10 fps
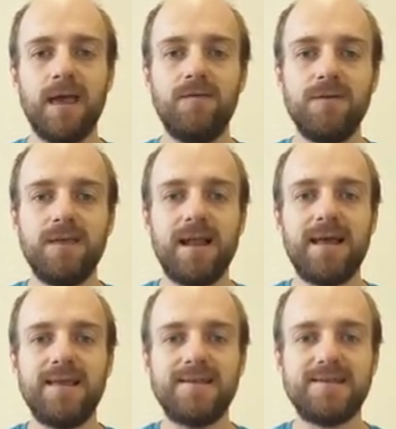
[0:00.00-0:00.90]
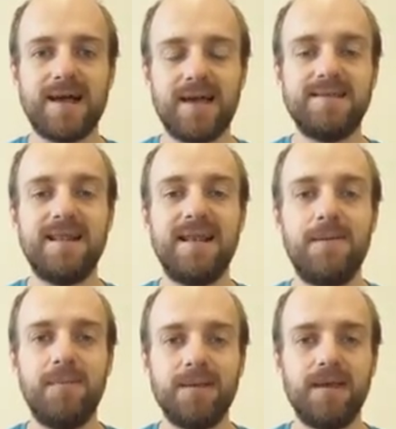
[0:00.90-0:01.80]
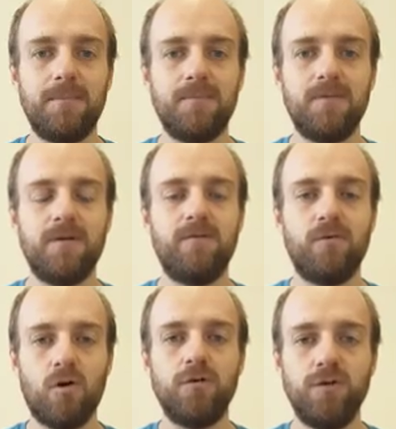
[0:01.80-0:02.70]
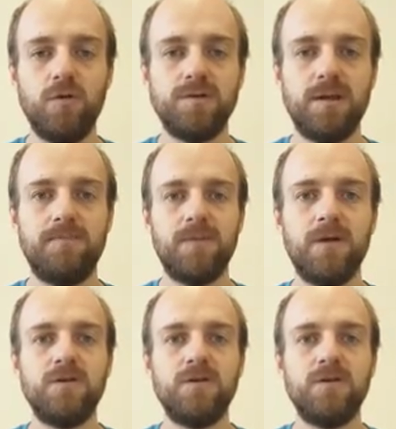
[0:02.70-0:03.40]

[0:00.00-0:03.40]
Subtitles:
David didn't let his size limit him from God using him.